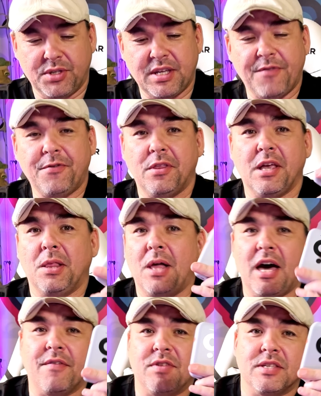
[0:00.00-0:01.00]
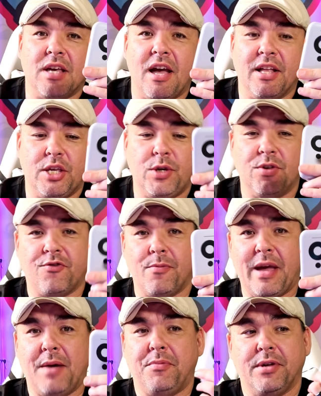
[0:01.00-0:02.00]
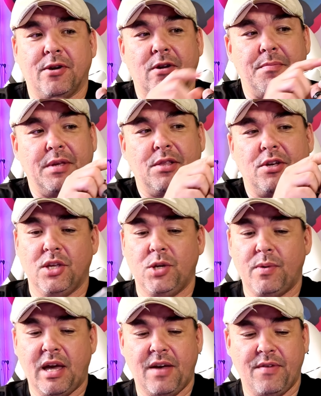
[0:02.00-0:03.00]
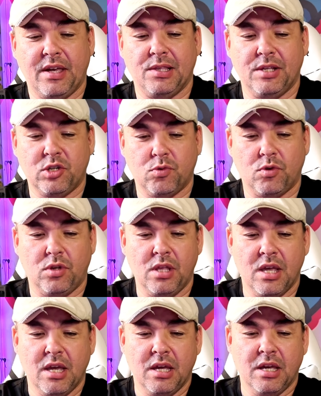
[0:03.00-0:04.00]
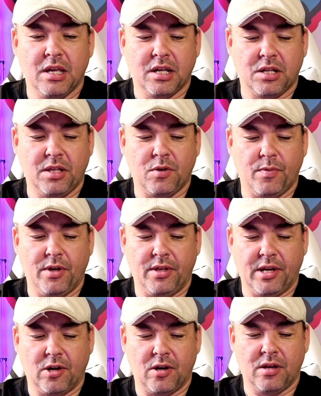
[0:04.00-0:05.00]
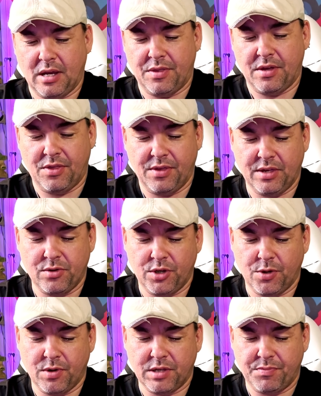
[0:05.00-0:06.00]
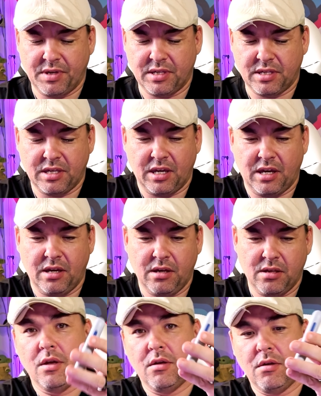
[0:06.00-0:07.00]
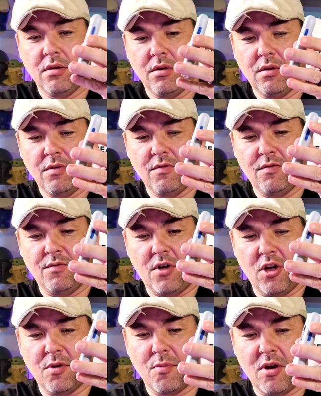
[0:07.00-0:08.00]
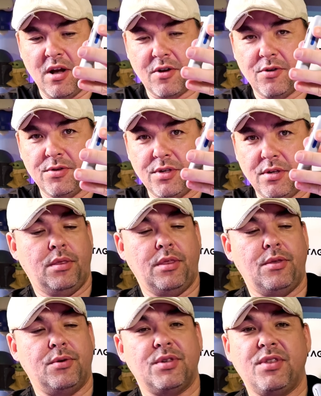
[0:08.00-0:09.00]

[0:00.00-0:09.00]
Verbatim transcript: definitely a lot of design cues from Apple here. I mean, look, you have a literal click wheel here. And then these are U S B C. Volume rockers. And there's